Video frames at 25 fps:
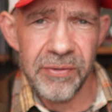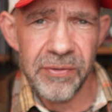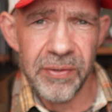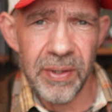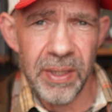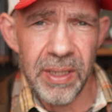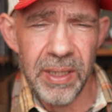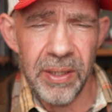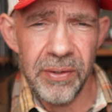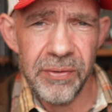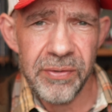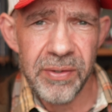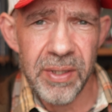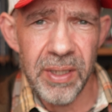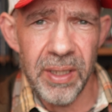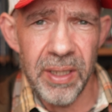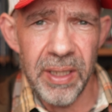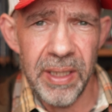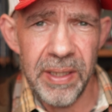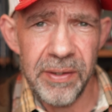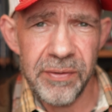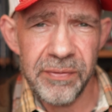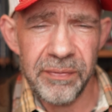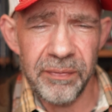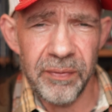So those
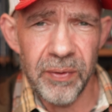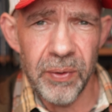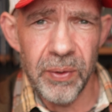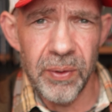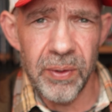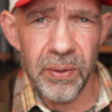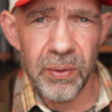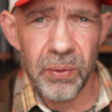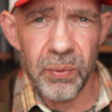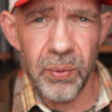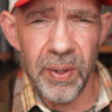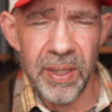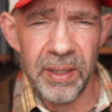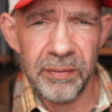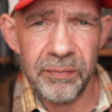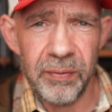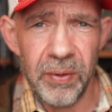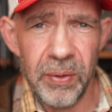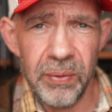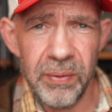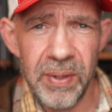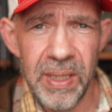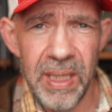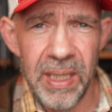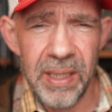guys for quite a
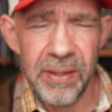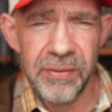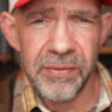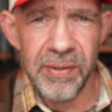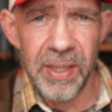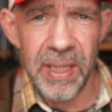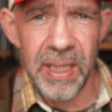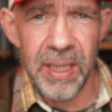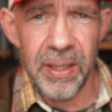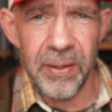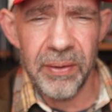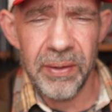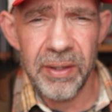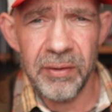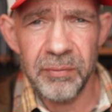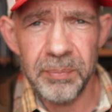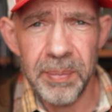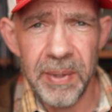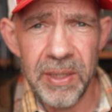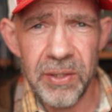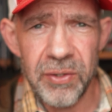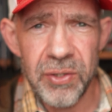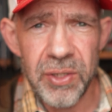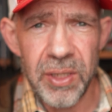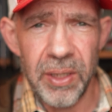few years now have
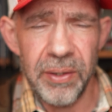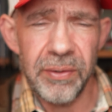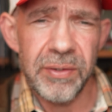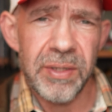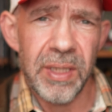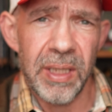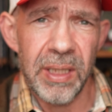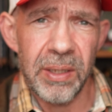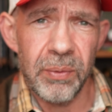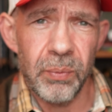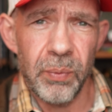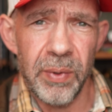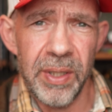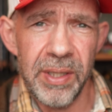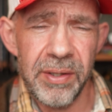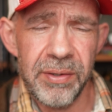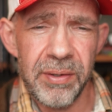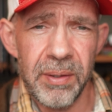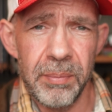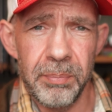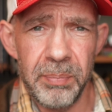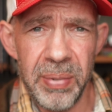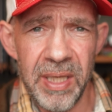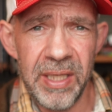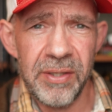been shooting
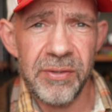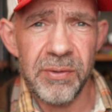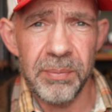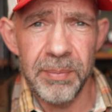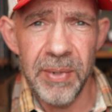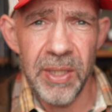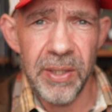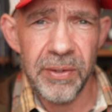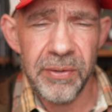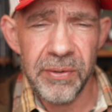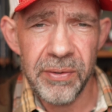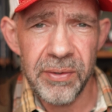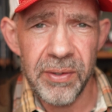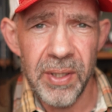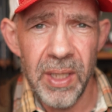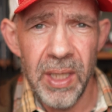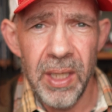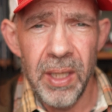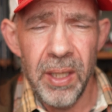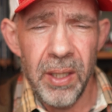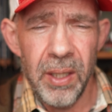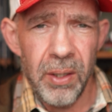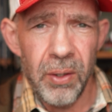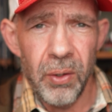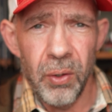with bismuth
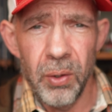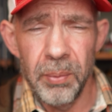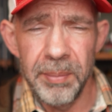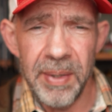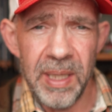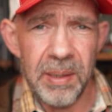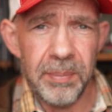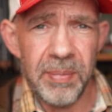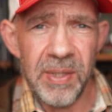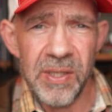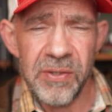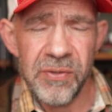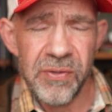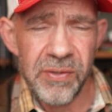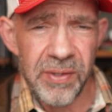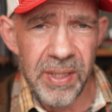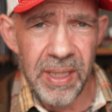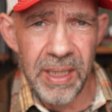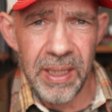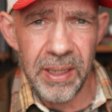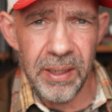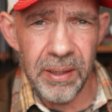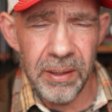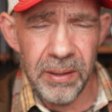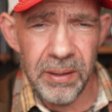or maybe
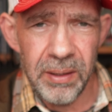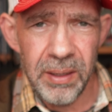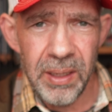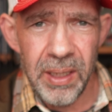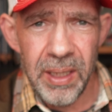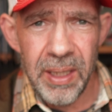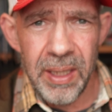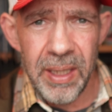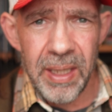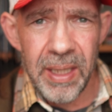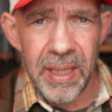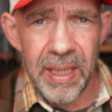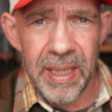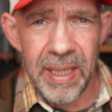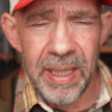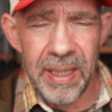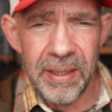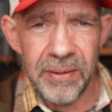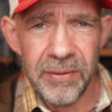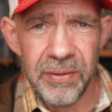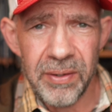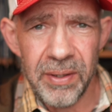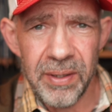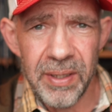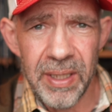steel
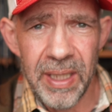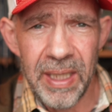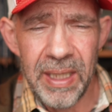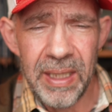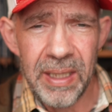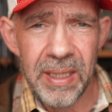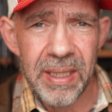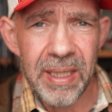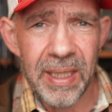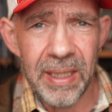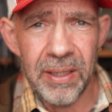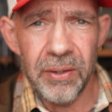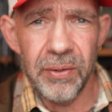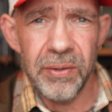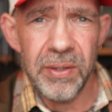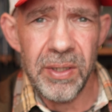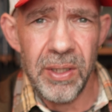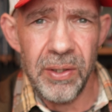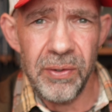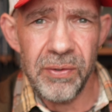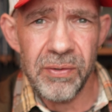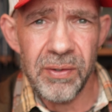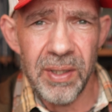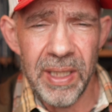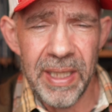and they cannot
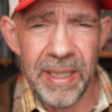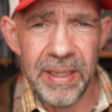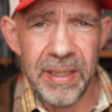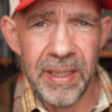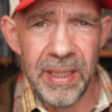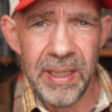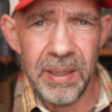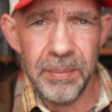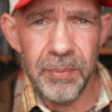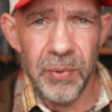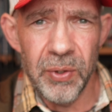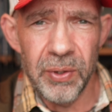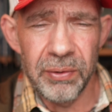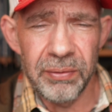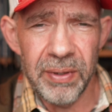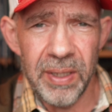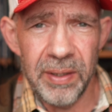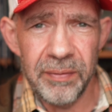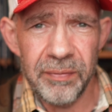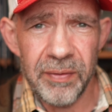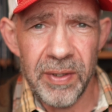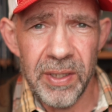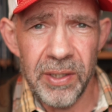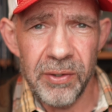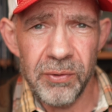use lead anymore
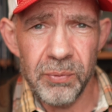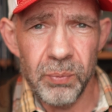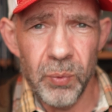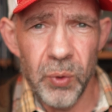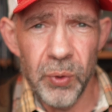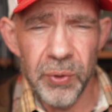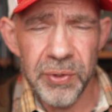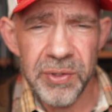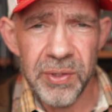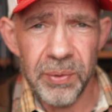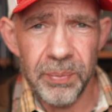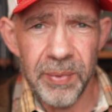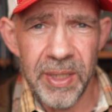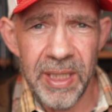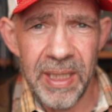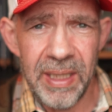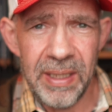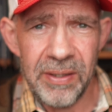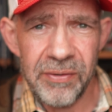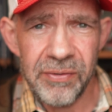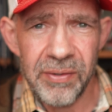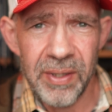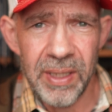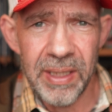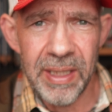over those
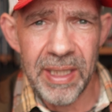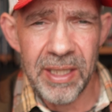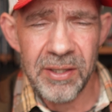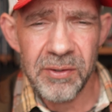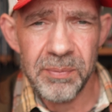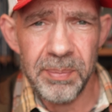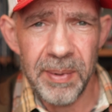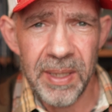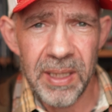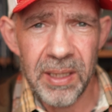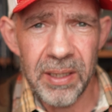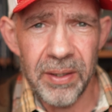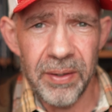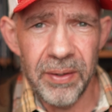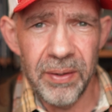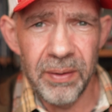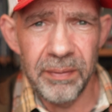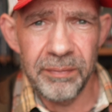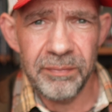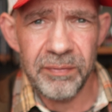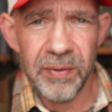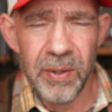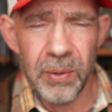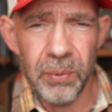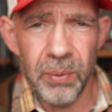waterways and that's been going
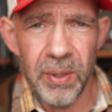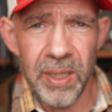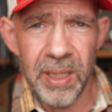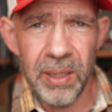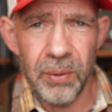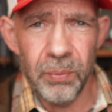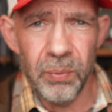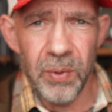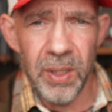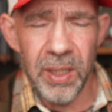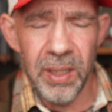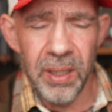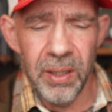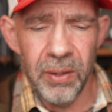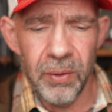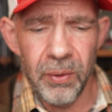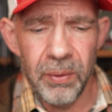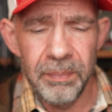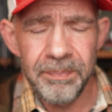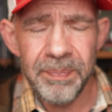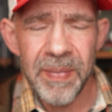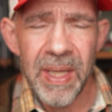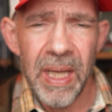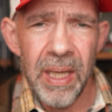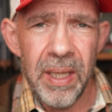on for quite a
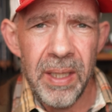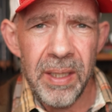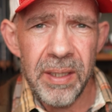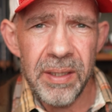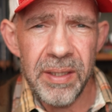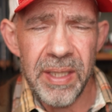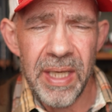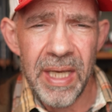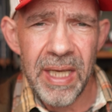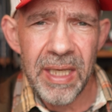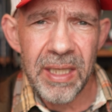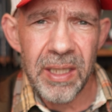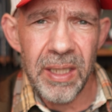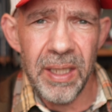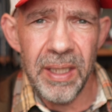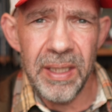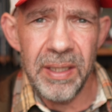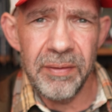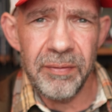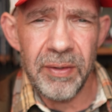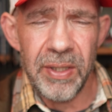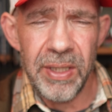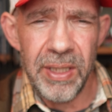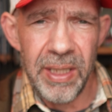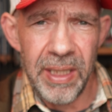while they're kind
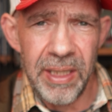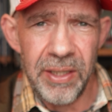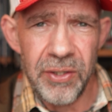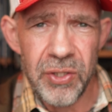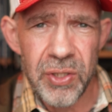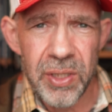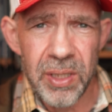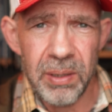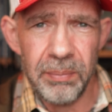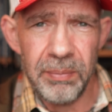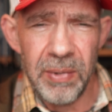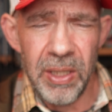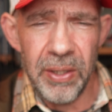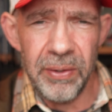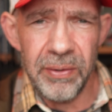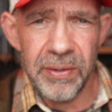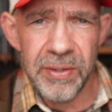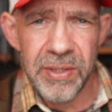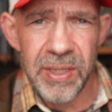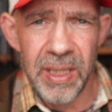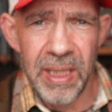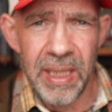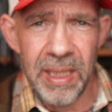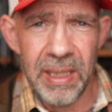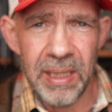of a niche
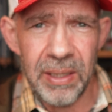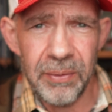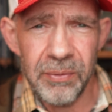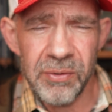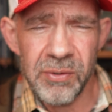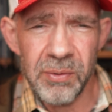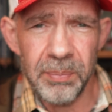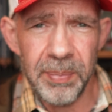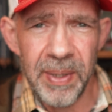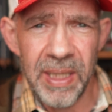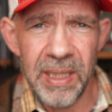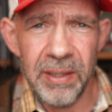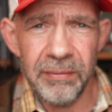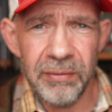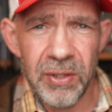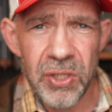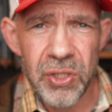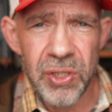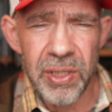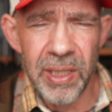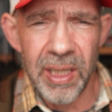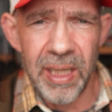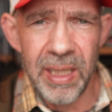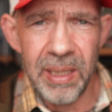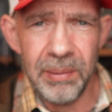community, and it was a bit of a
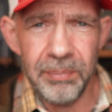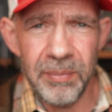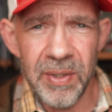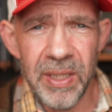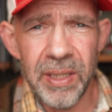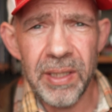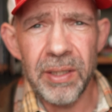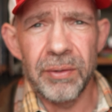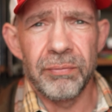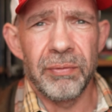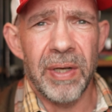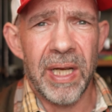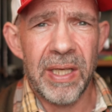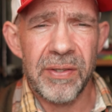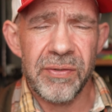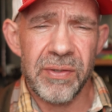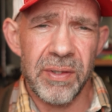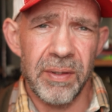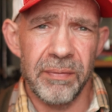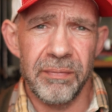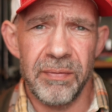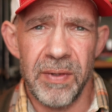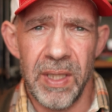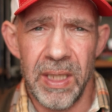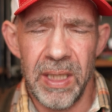shame that the
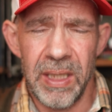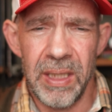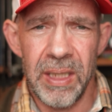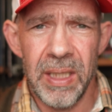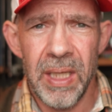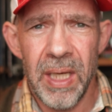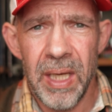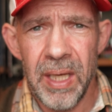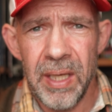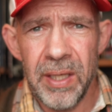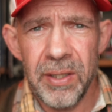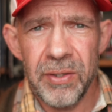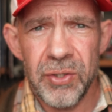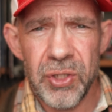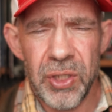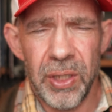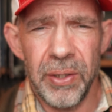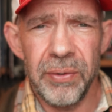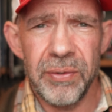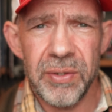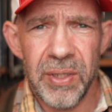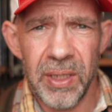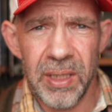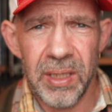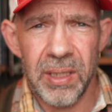rest of the
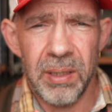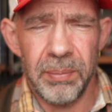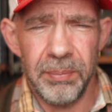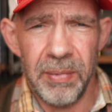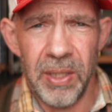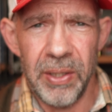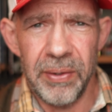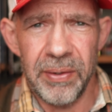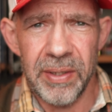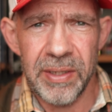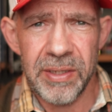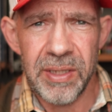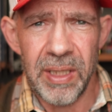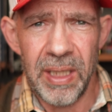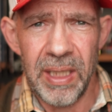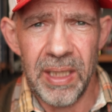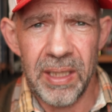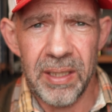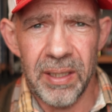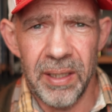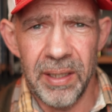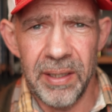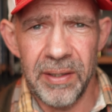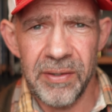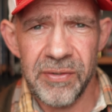shooting community
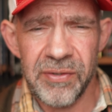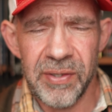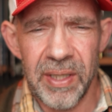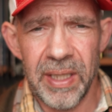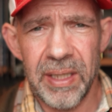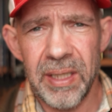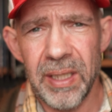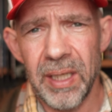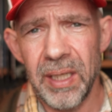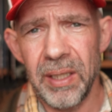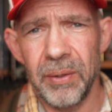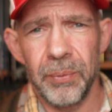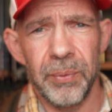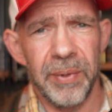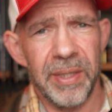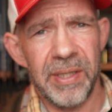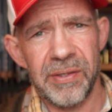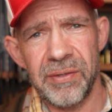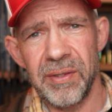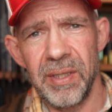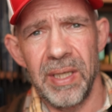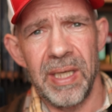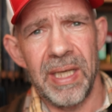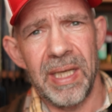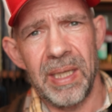kind of said, "Oh, well,
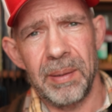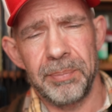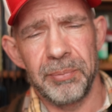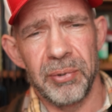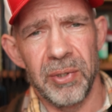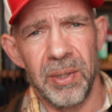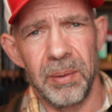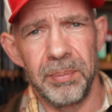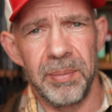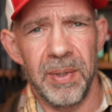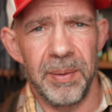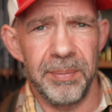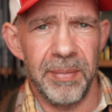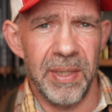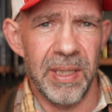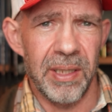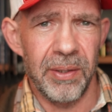it's not our problem.